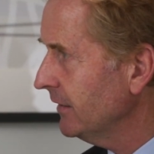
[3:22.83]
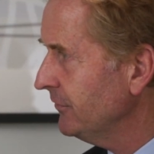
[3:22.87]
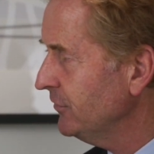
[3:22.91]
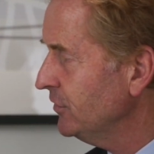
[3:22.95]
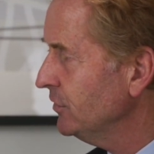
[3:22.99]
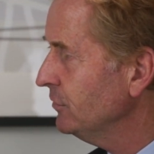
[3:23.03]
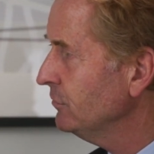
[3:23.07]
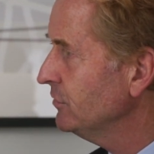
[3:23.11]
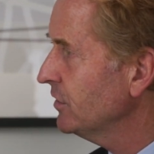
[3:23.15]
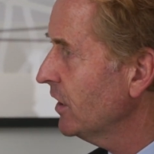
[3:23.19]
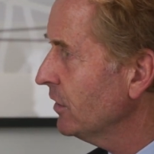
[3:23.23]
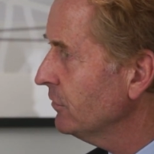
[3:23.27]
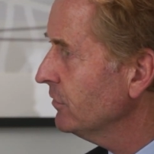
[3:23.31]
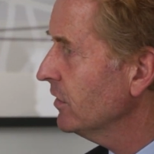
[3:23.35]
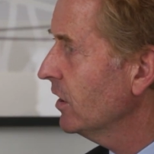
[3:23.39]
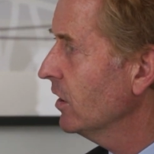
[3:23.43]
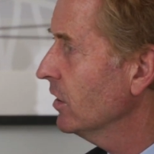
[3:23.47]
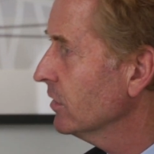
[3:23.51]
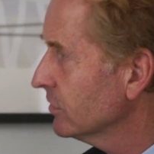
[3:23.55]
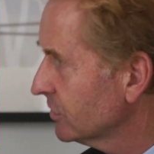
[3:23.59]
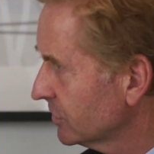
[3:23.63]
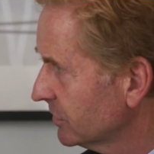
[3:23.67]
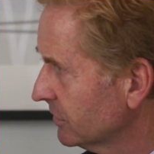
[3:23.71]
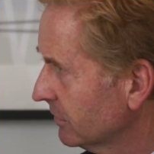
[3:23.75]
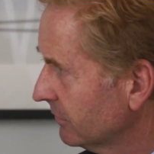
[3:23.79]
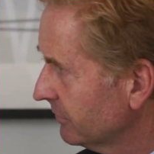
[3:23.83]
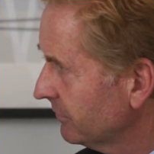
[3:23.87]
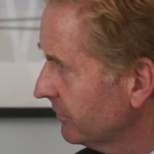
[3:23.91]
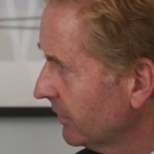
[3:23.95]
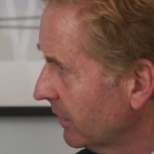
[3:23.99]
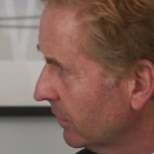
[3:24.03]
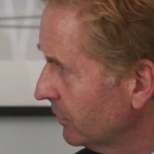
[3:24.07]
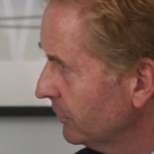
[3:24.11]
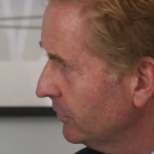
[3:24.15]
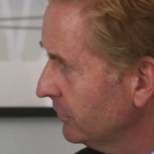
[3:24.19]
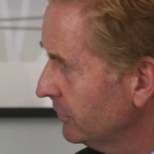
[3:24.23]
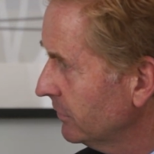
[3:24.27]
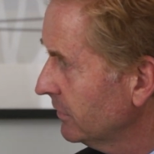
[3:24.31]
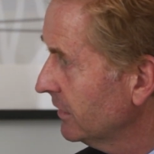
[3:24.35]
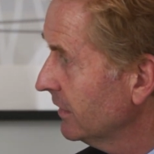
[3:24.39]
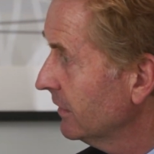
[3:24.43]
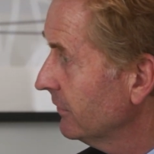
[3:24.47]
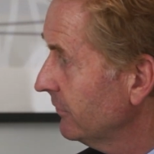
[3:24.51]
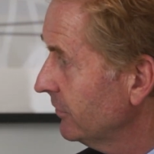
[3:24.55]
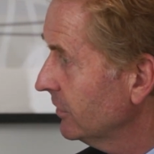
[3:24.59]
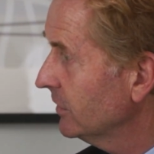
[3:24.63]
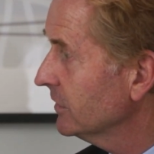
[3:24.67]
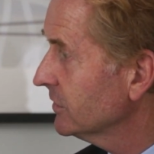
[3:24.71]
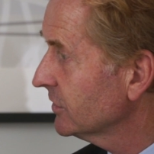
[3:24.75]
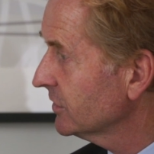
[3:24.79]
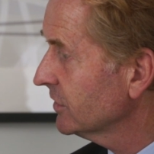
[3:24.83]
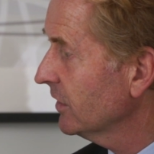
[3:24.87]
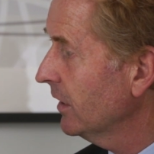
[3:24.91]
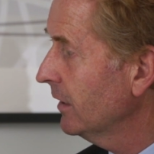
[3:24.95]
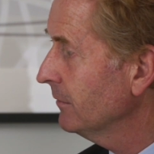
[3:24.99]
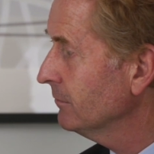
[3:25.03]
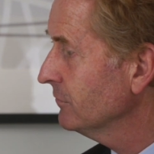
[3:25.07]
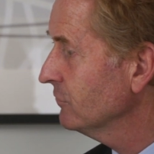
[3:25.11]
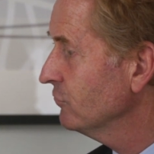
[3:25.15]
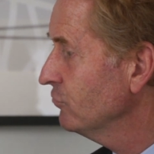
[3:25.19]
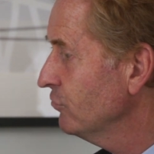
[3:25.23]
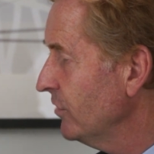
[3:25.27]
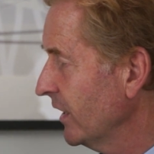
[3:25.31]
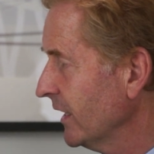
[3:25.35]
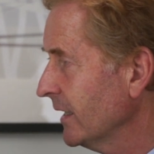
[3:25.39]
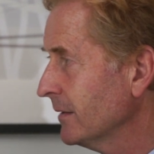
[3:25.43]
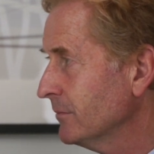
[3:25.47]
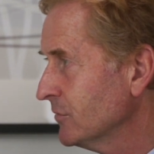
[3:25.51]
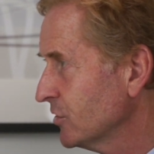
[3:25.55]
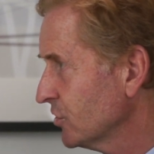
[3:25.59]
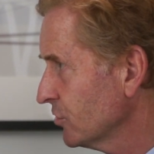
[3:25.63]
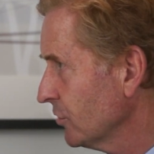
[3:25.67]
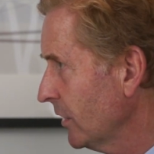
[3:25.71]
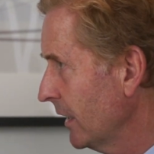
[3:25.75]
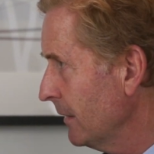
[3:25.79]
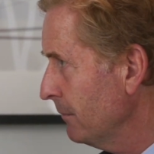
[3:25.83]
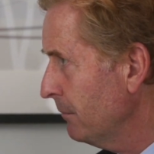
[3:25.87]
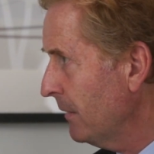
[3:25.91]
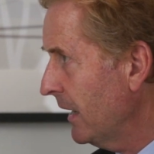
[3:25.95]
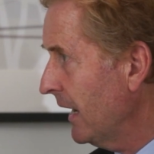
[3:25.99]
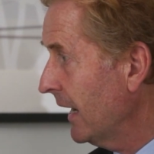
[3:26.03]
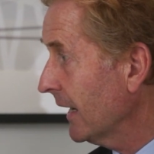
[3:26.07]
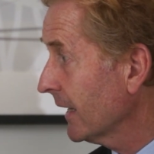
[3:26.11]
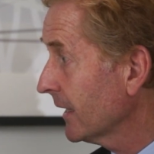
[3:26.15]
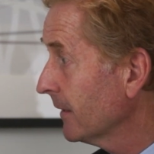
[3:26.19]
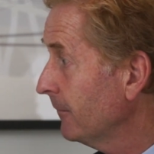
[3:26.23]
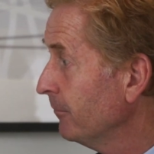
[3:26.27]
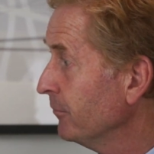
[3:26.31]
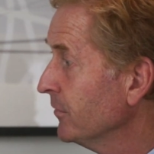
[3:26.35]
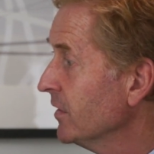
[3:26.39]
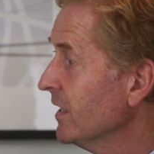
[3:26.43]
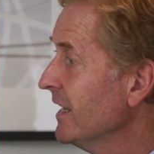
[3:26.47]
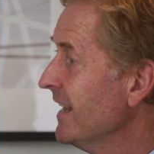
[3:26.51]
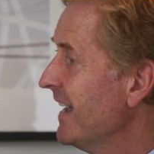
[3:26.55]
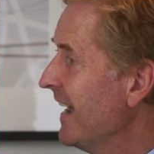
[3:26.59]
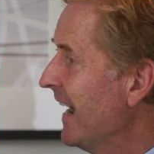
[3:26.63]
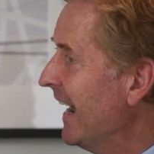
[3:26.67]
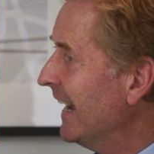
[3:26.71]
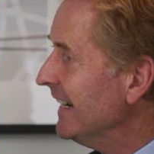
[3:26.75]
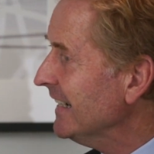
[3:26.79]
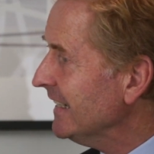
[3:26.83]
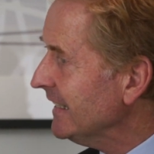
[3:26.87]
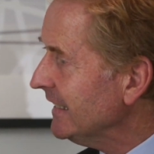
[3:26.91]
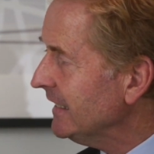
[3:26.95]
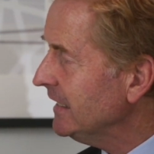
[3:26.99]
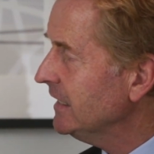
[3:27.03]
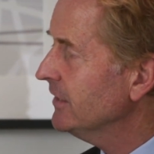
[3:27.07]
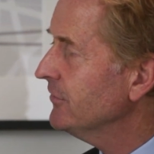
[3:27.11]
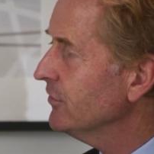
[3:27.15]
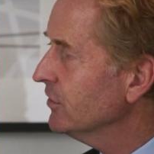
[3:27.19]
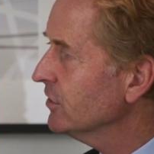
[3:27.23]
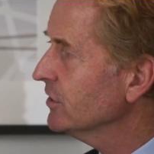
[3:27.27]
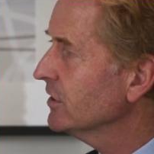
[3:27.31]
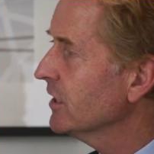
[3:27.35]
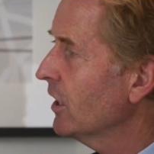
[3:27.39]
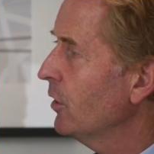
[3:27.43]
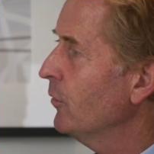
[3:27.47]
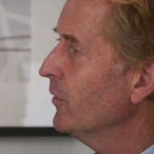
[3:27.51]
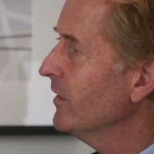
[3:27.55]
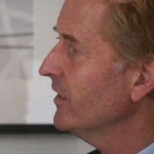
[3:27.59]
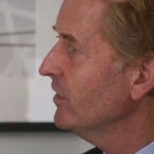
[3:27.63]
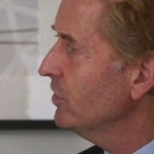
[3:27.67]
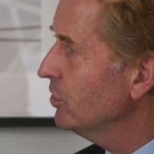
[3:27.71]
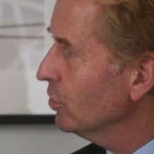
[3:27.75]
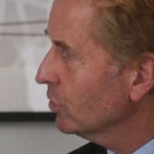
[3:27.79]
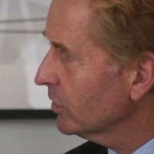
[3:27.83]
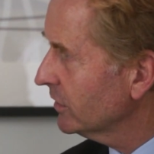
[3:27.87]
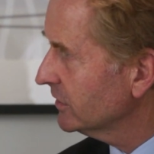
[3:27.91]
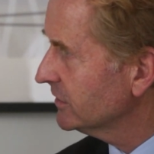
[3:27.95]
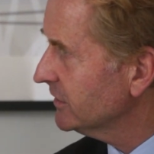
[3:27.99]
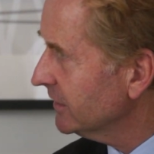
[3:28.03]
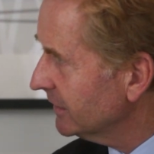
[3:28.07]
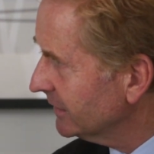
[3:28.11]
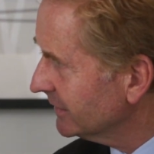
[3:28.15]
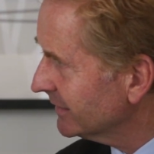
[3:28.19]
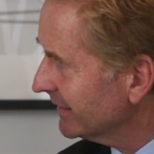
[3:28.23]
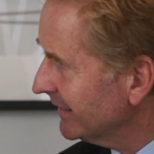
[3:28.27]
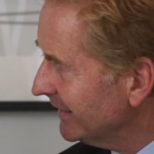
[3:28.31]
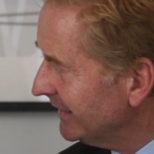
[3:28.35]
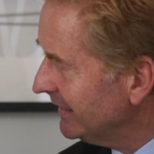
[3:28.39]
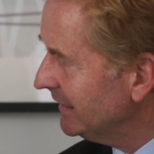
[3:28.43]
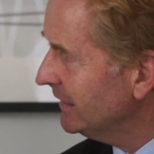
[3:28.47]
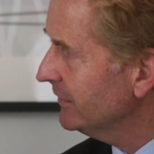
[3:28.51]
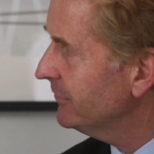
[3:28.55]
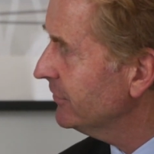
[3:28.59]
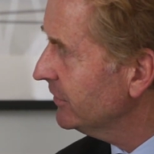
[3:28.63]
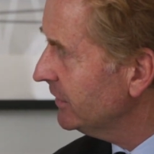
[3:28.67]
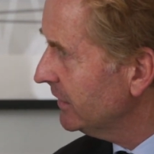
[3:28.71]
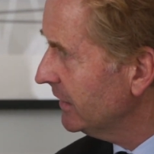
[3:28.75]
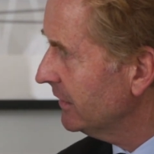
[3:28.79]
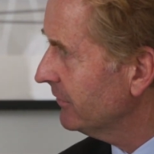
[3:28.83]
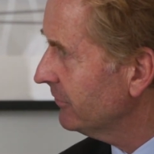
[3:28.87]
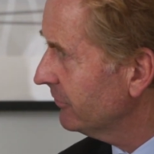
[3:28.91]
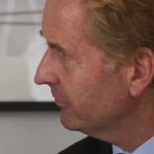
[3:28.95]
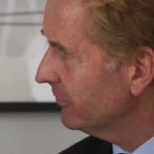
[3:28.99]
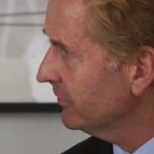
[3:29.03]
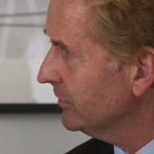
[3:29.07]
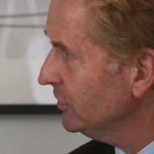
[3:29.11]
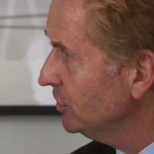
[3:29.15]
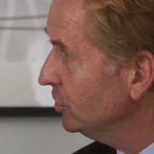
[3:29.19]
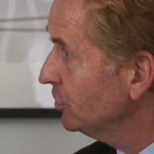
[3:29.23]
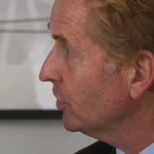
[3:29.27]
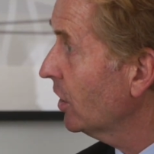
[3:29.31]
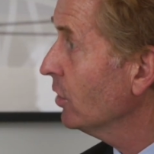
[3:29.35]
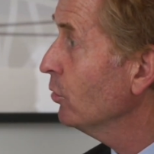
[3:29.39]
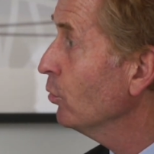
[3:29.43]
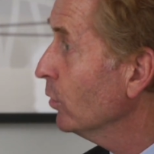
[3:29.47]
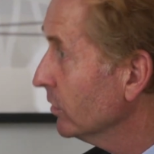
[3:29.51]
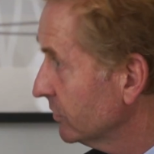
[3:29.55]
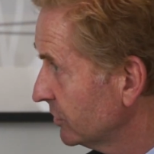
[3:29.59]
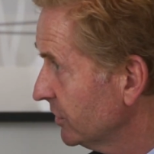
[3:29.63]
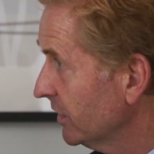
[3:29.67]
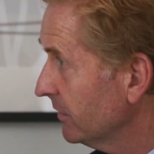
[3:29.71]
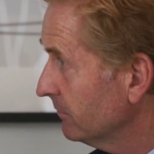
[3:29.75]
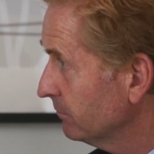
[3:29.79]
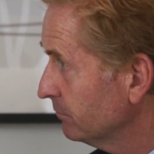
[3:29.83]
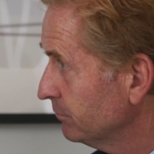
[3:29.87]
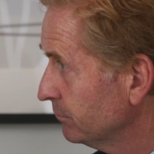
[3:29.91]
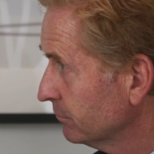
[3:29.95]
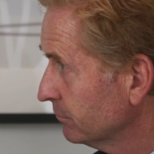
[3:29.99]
If you don't answer the phone first time, ring them straight back. And even go and look at it, even if you don't want it.